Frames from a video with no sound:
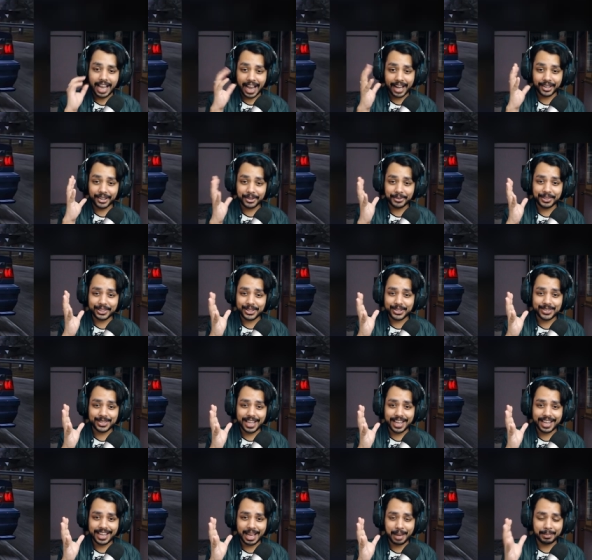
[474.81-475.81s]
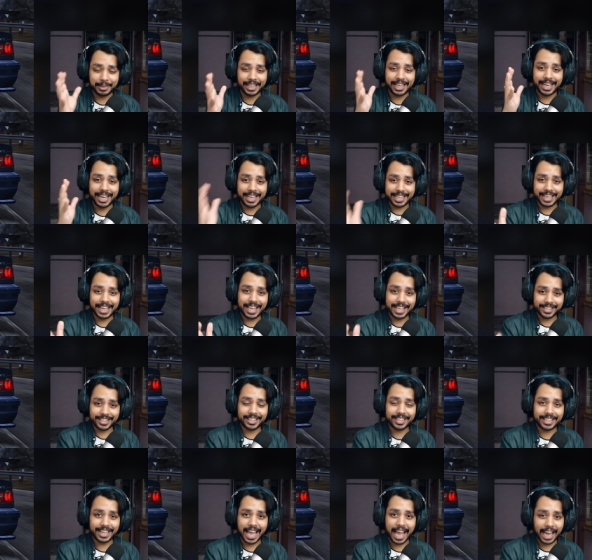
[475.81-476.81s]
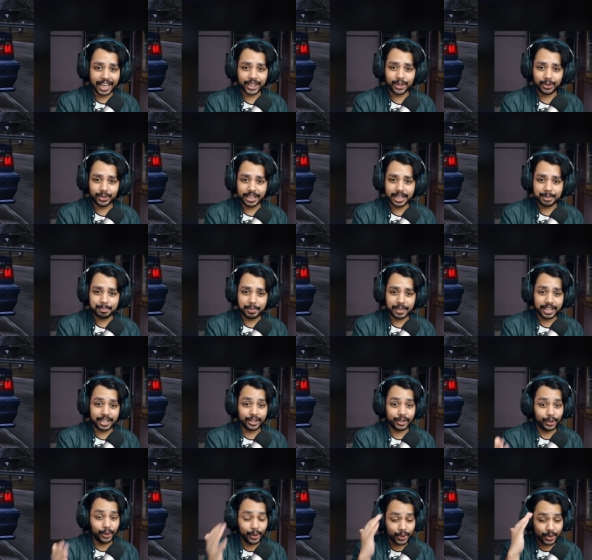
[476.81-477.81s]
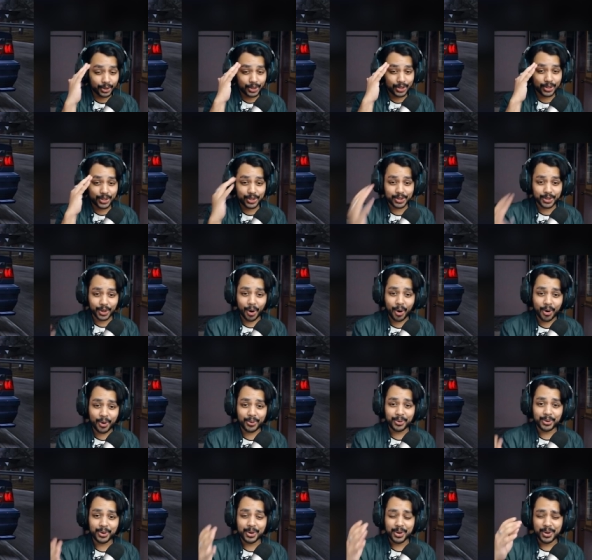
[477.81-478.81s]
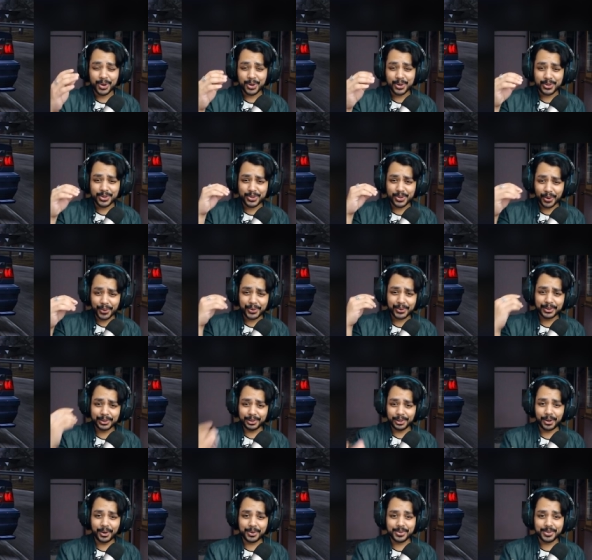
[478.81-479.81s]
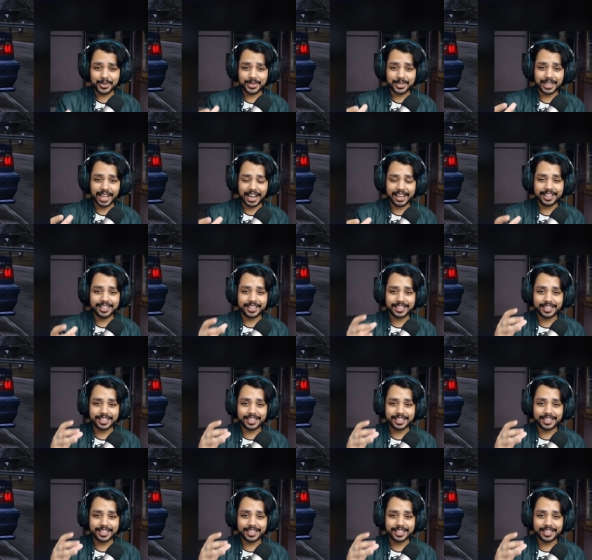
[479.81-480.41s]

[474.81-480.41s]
I don't know what to say. I mean, it isn't accurate, but it looks so, so close. That is